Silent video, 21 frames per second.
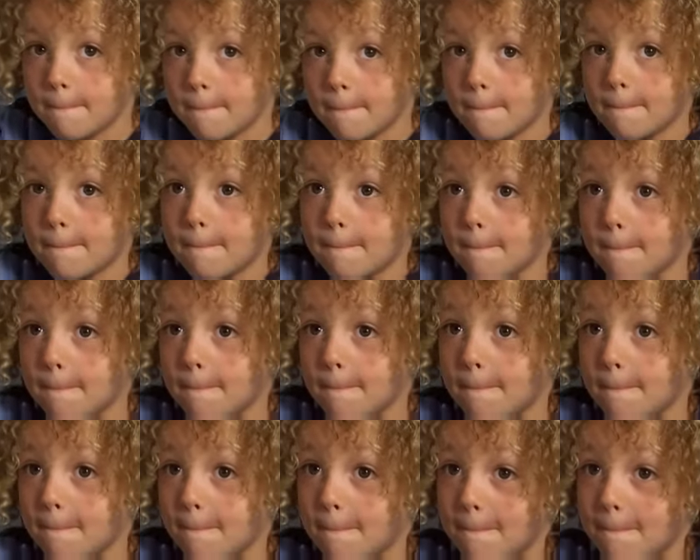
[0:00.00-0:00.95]

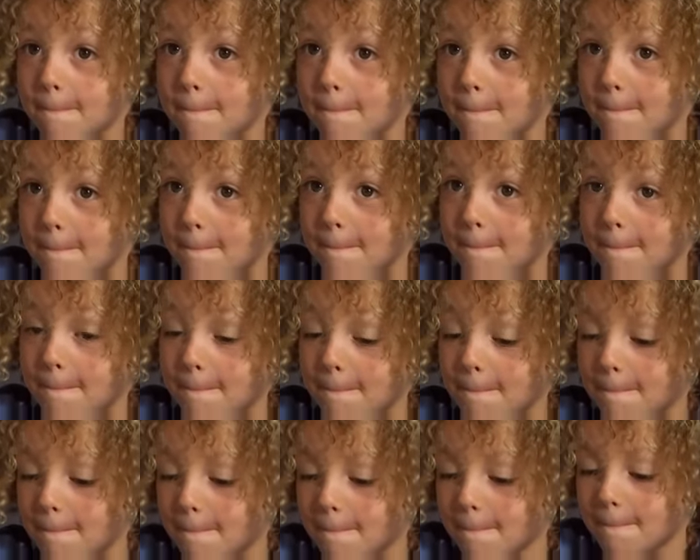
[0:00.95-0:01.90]

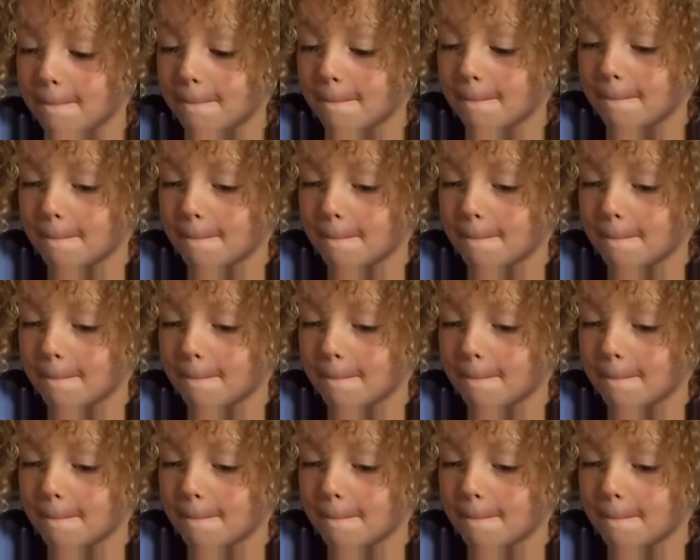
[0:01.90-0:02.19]
The person shown says nothing.